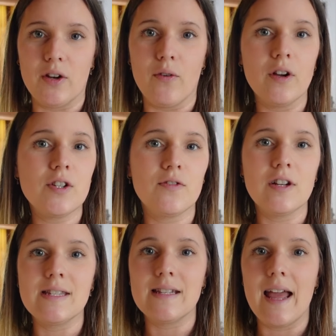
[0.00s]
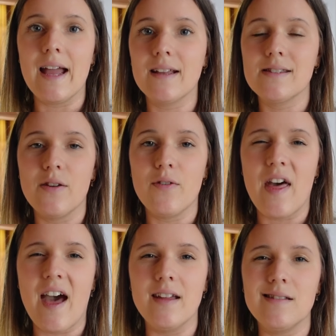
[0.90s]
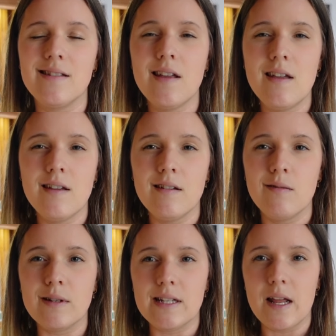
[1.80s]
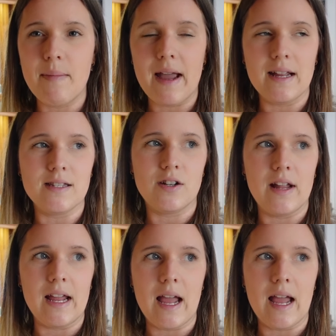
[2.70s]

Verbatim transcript: an orange for a snack, so that what did I buy yesterday?